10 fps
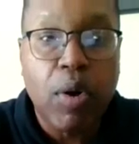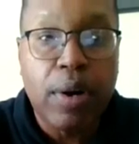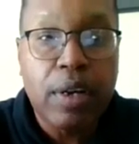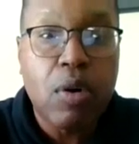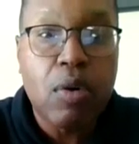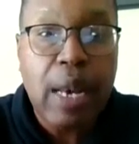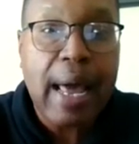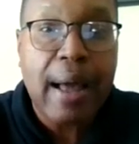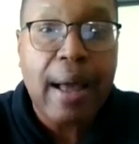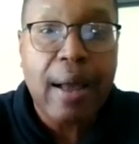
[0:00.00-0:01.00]
I'm going to go
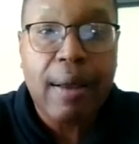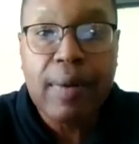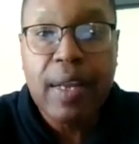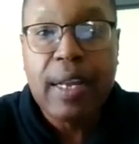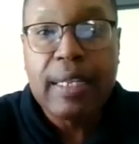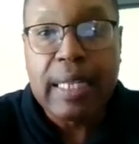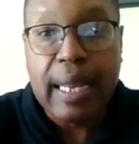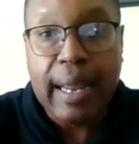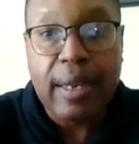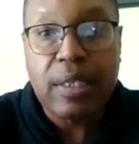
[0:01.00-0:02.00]
live
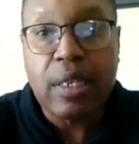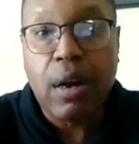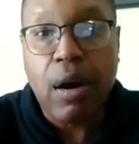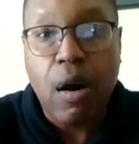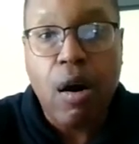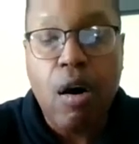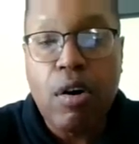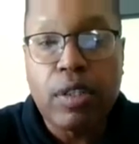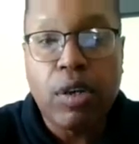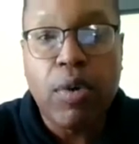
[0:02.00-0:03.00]
to answer
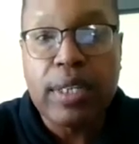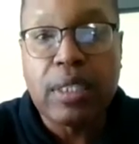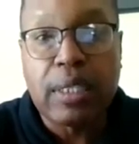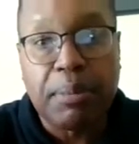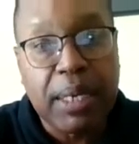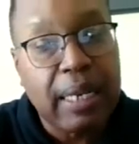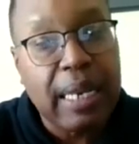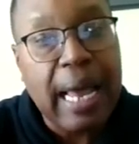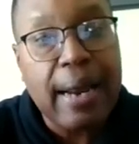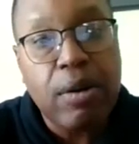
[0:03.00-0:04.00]
all the questions. I'm getting a
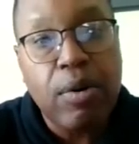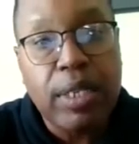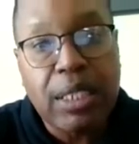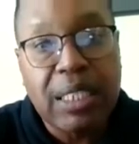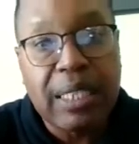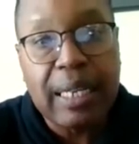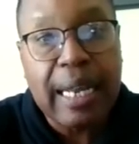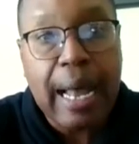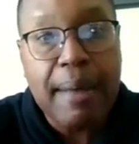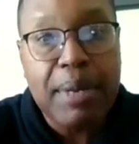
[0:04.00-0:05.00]
lot of questions in the
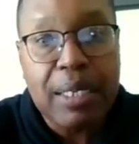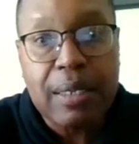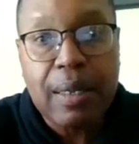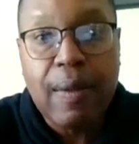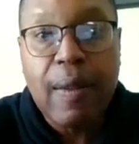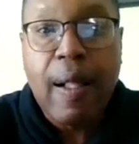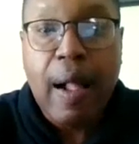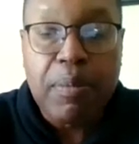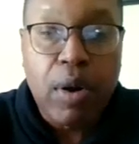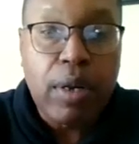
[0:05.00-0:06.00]
comments.
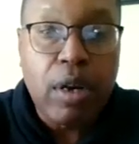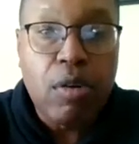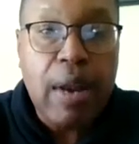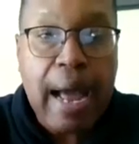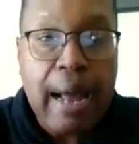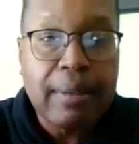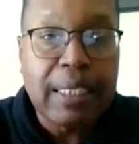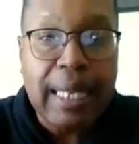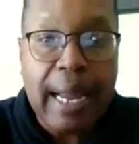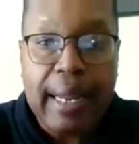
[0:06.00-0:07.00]
I'm going to go live
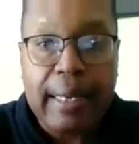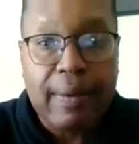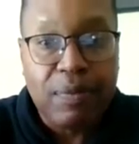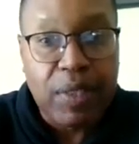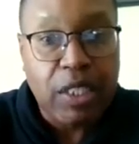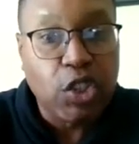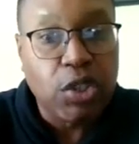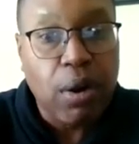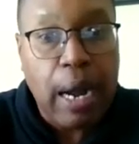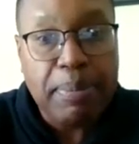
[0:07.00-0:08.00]
tonight. This is
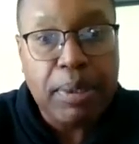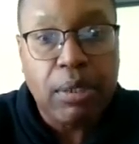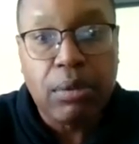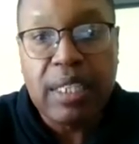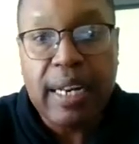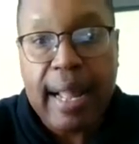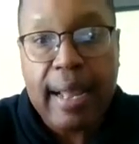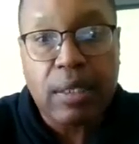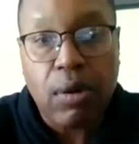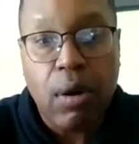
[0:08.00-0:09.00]
your opportunity to
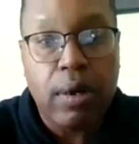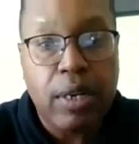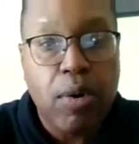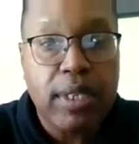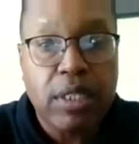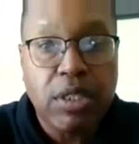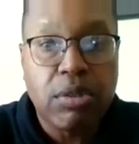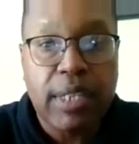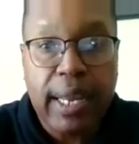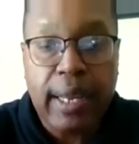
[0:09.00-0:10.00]
ask all the questions
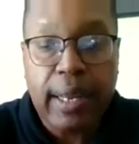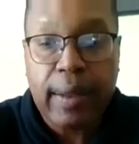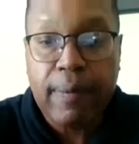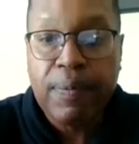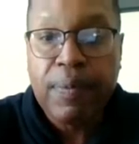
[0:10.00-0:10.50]
you can.